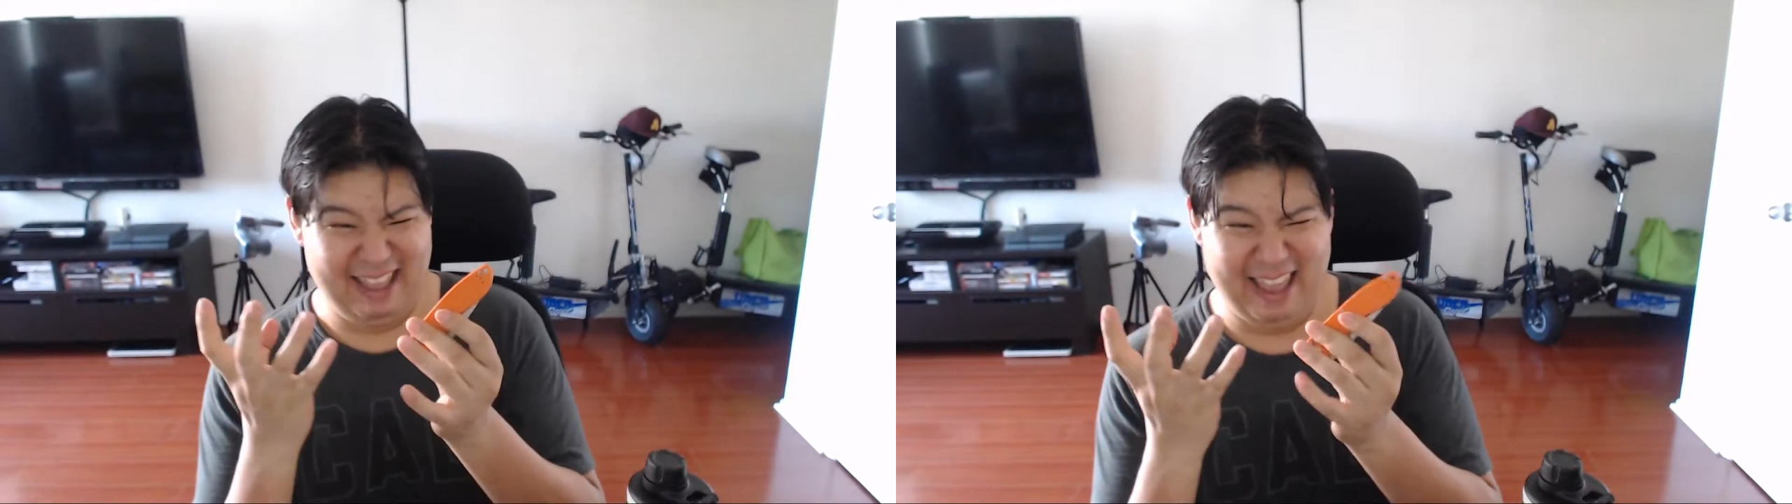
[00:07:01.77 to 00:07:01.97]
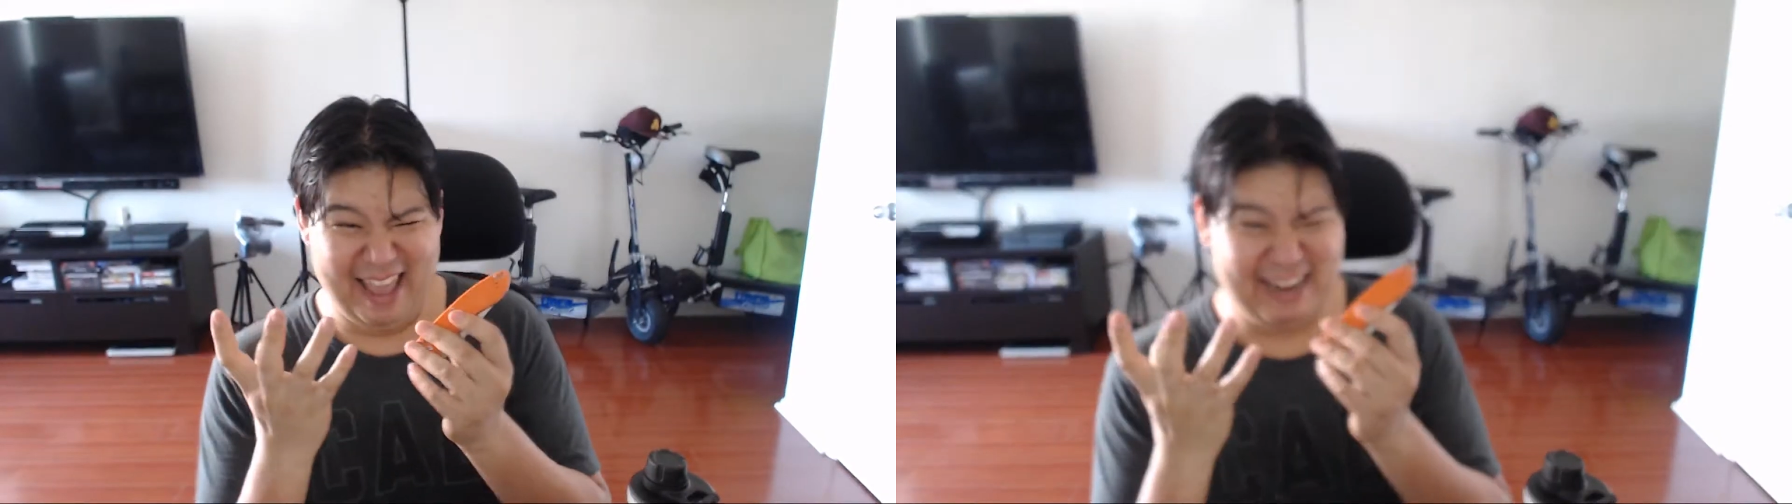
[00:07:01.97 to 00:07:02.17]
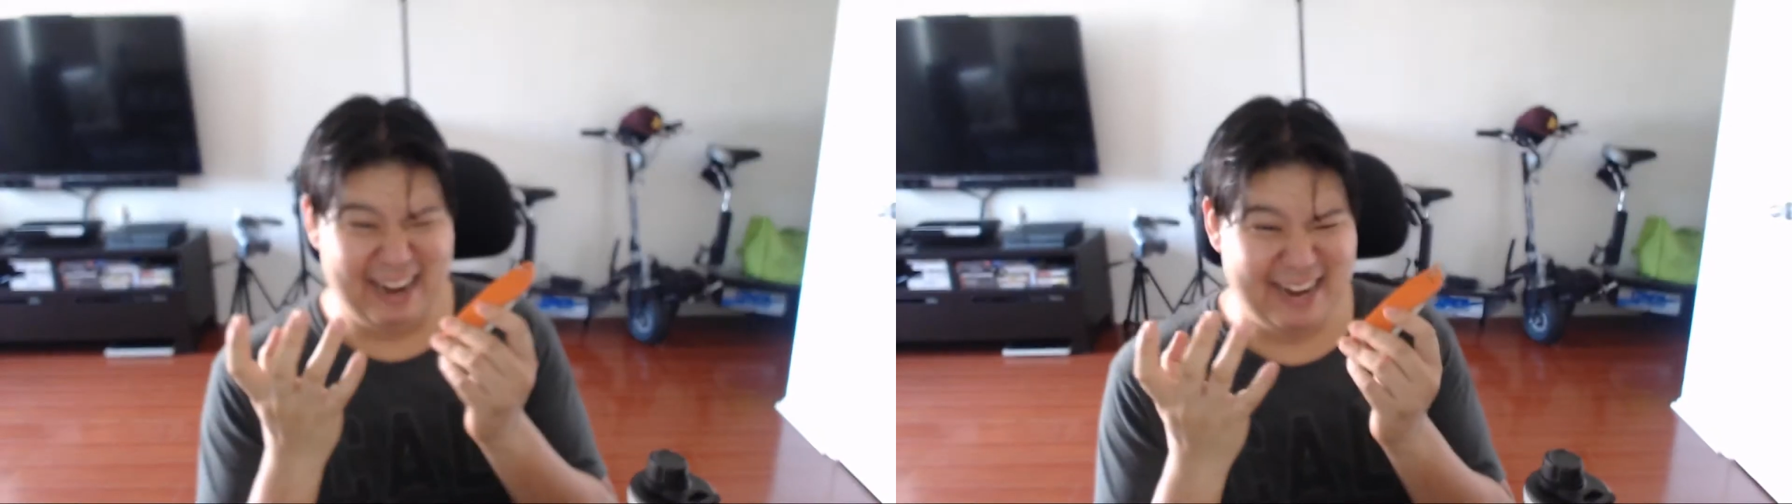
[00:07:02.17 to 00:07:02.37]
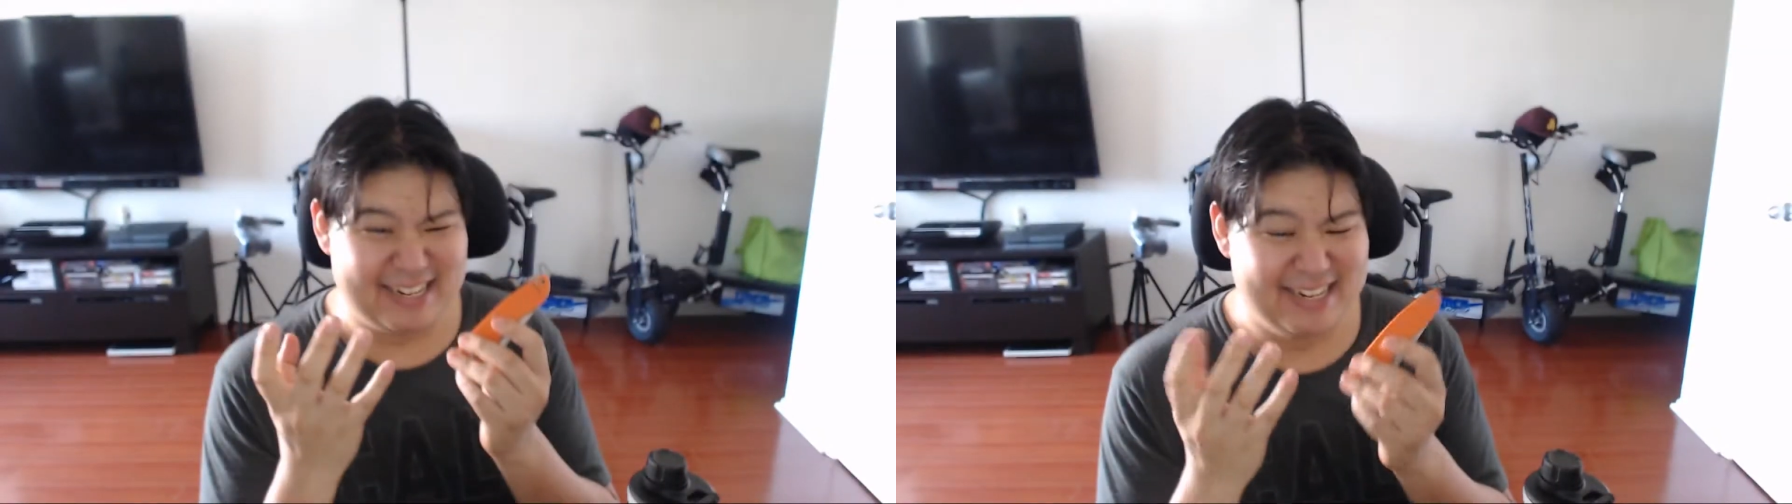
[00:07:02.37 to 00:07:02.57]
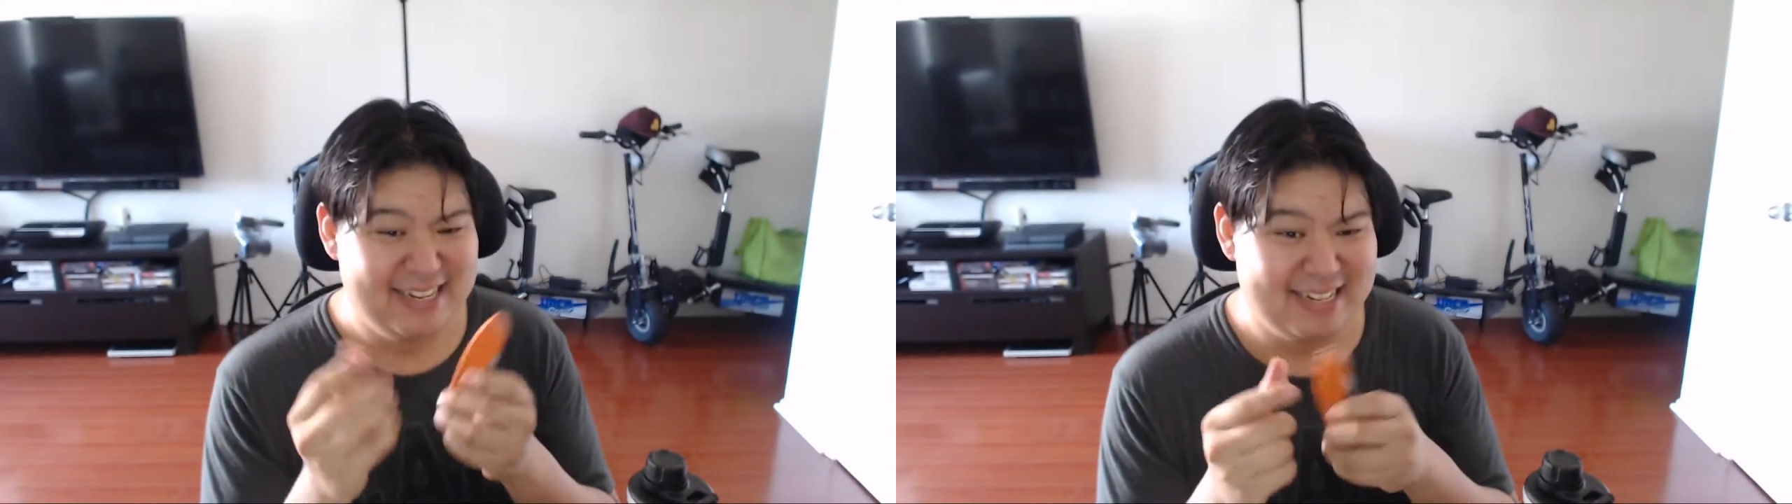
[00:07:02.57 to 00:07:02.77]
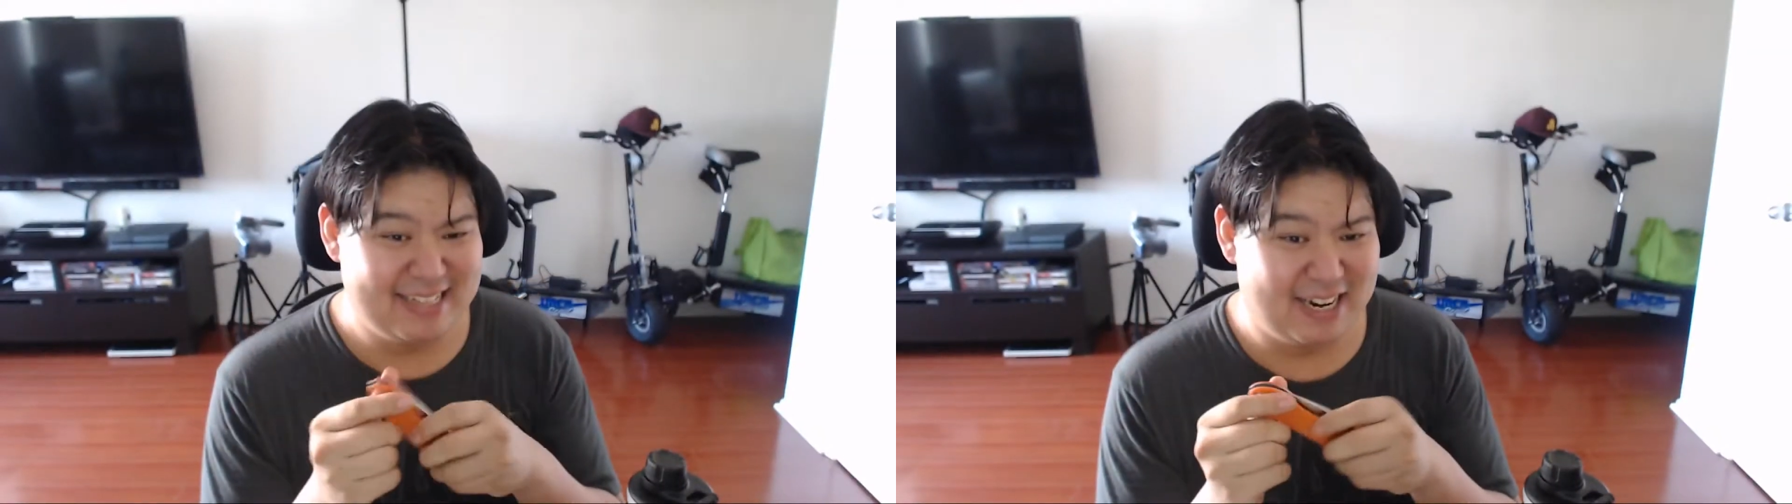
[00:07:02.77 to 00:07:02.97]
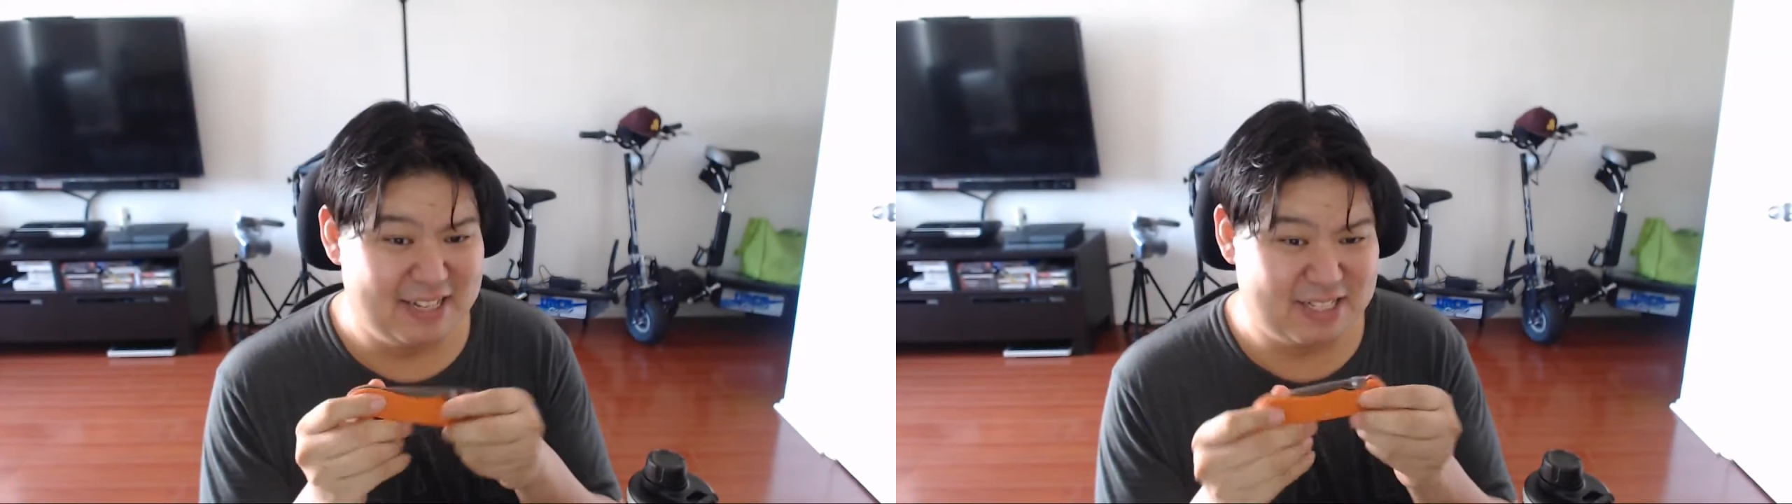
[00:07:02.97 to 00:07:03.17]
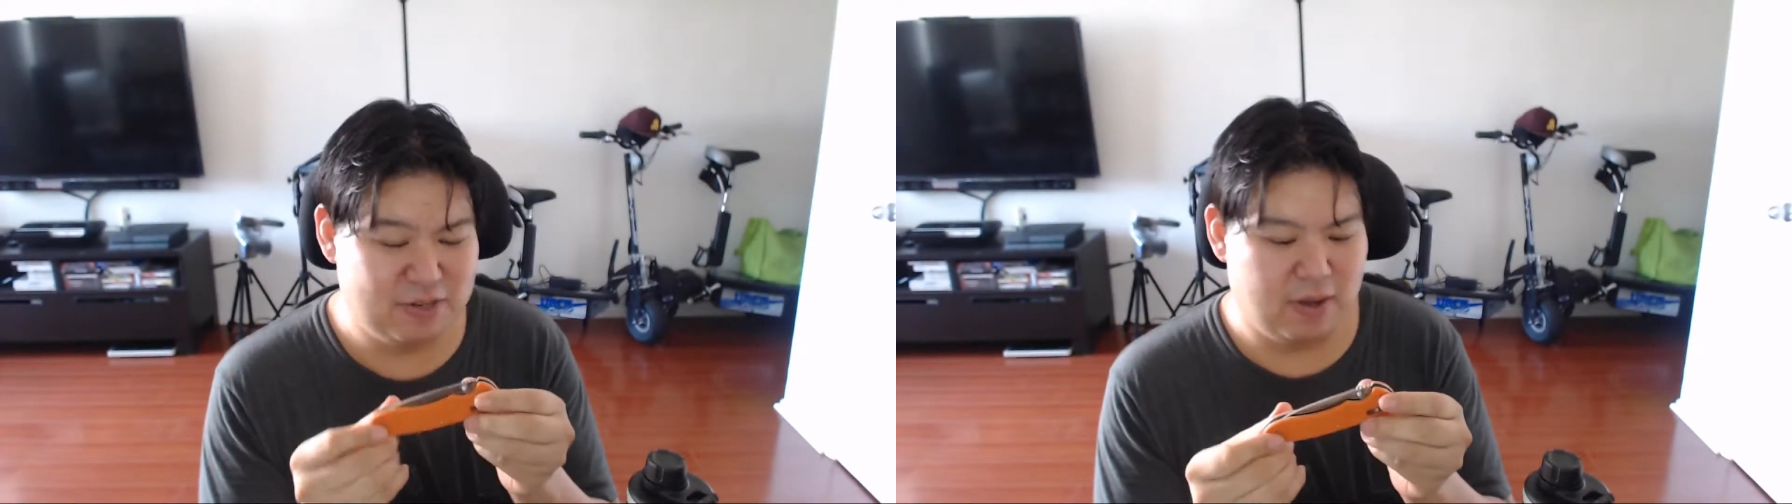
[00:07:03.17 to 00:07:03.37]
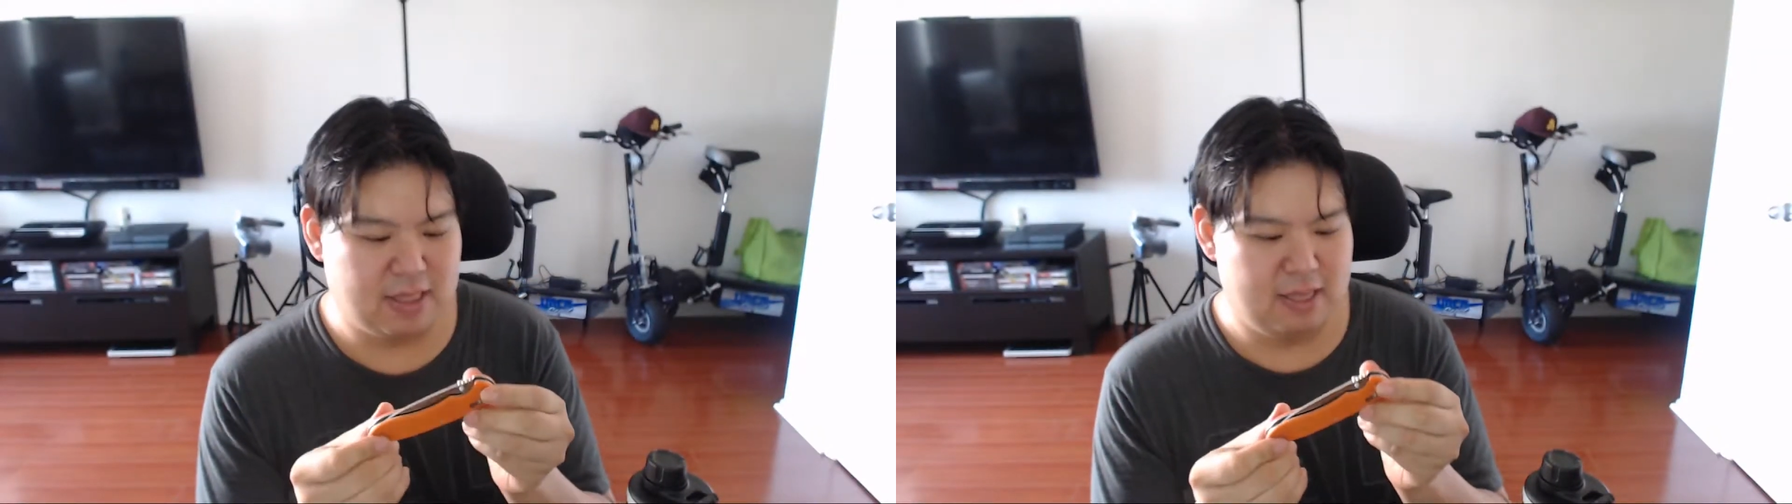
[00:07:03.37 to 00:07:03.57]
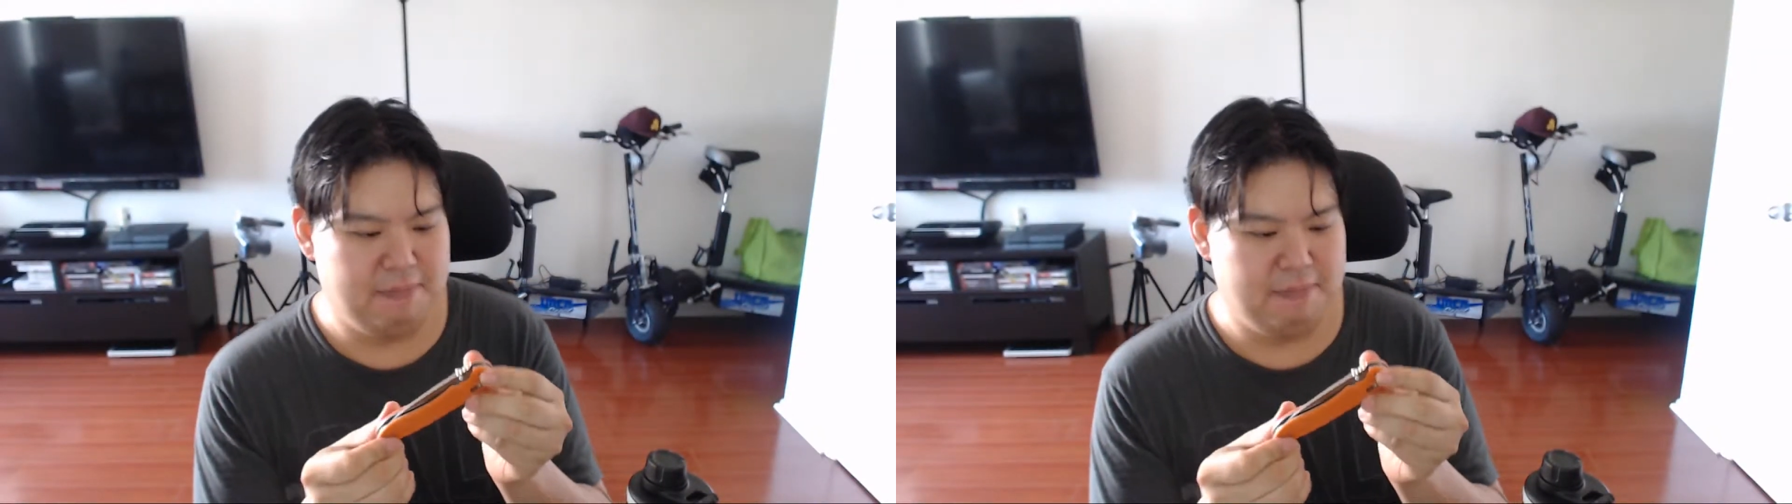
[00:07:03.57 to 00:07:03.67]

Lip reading: It looks so ugly.